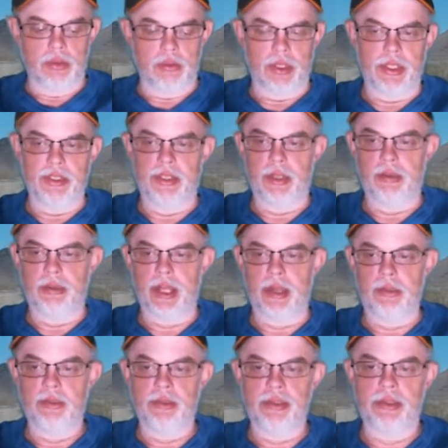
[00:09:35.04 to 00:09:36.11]
wait and see what
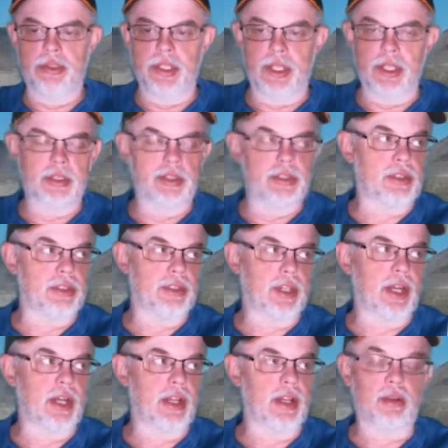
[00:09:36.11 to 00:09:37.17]
happens if she gets the
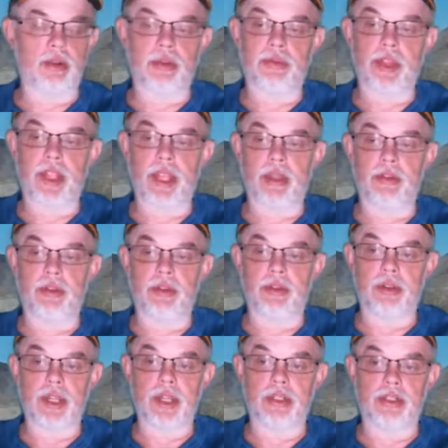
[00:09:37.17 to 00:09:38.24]
shot. I don't know if they gave it to
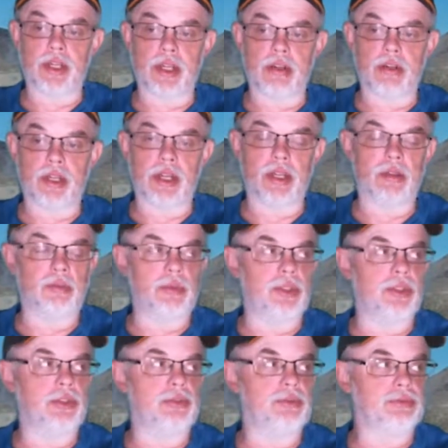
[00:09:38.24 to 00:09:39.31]
her last night or not,
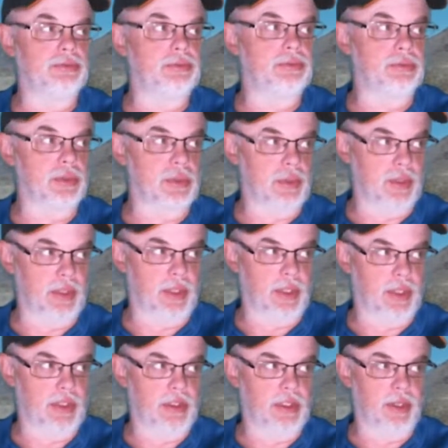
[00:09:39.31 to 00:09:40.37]
but
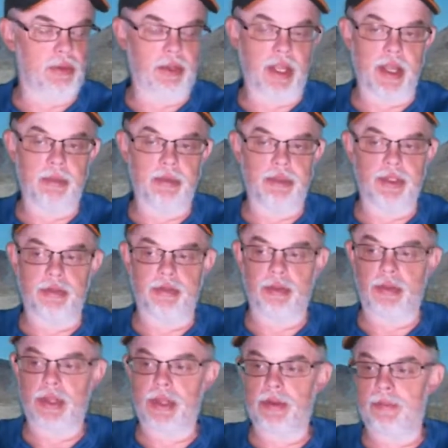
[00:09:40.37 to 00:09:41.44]
see what happens
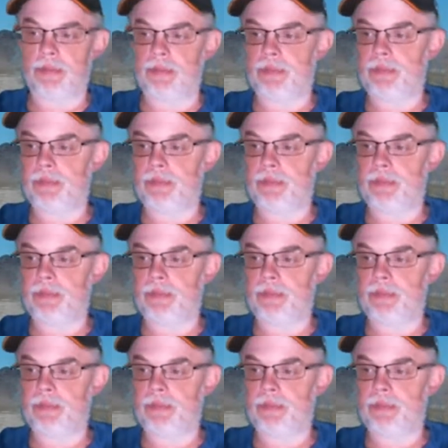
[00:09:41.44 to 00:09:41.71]
after that.